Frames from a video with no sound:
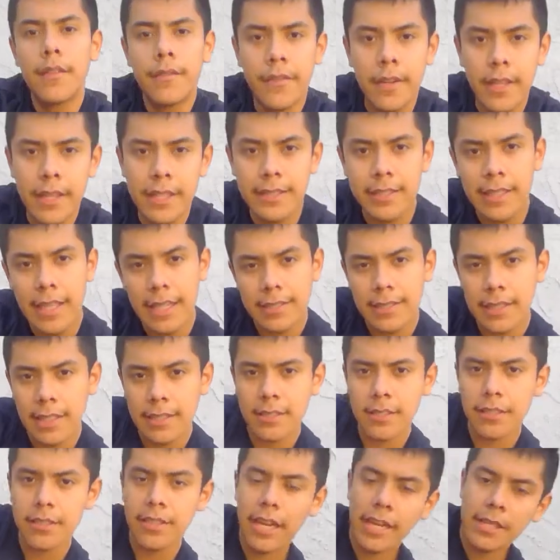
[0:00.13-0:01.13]
For this next
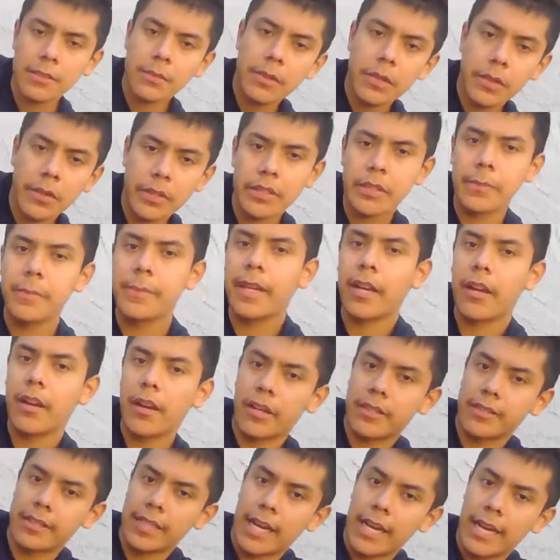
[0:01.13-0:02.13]
exercise, we're going to be on
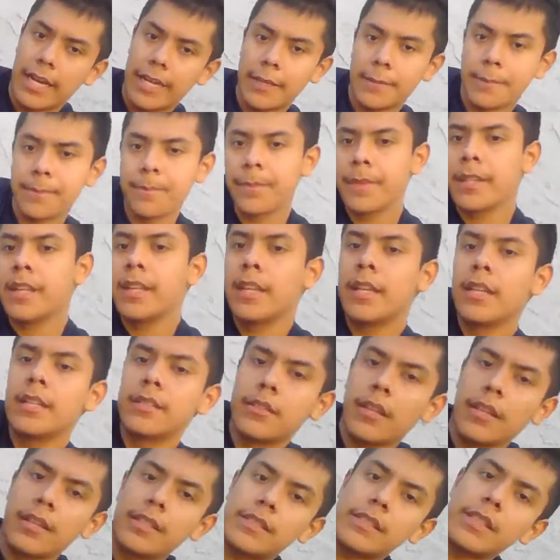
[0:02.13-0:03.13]
our side.
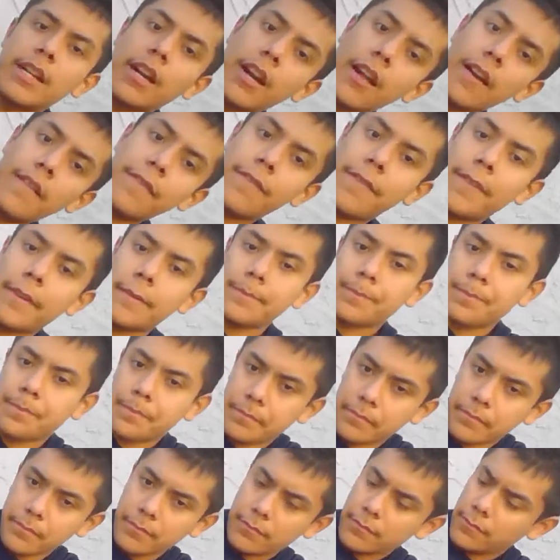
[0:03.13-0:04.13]
So let's start off
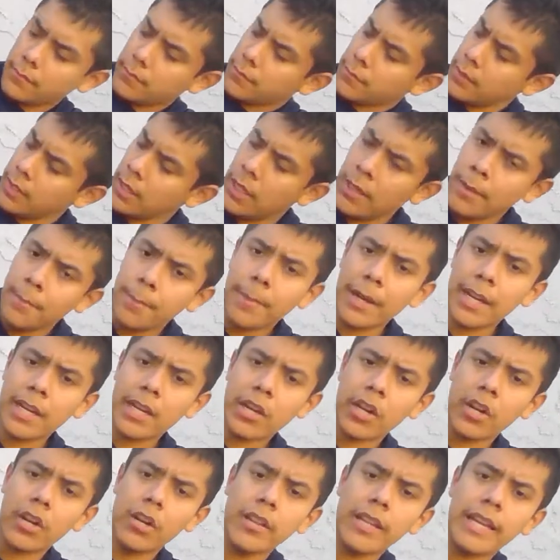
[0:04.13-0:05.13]
by
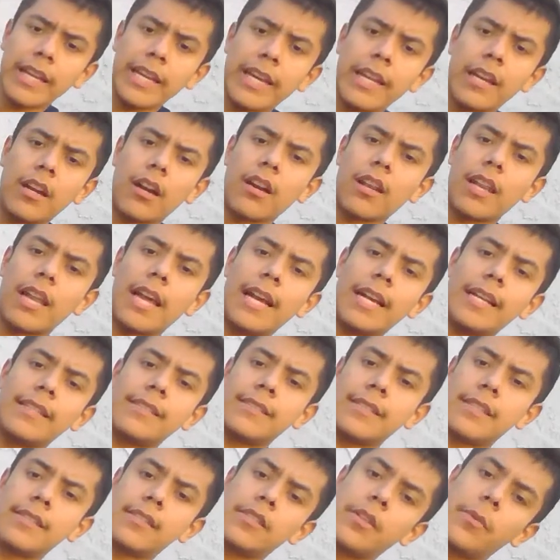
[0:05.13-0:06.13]
curling in our
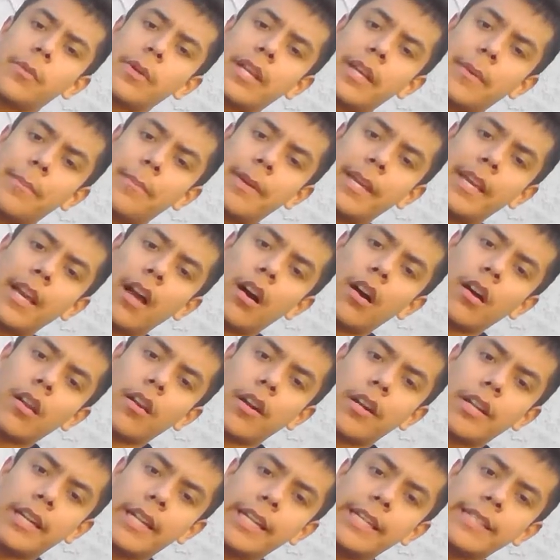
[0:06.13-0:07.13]
legs so we can be on
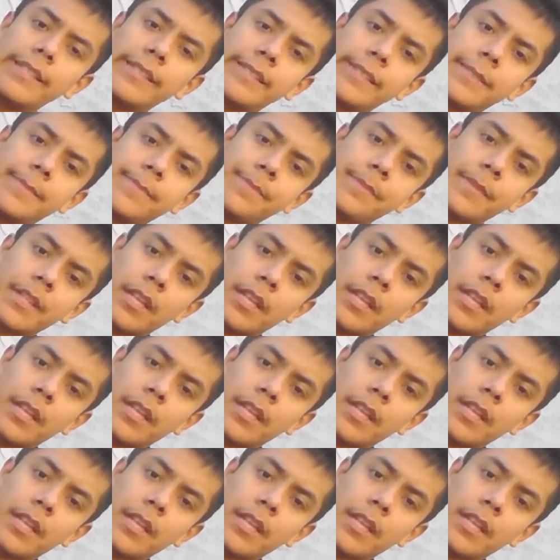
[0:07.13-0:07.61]
our knees.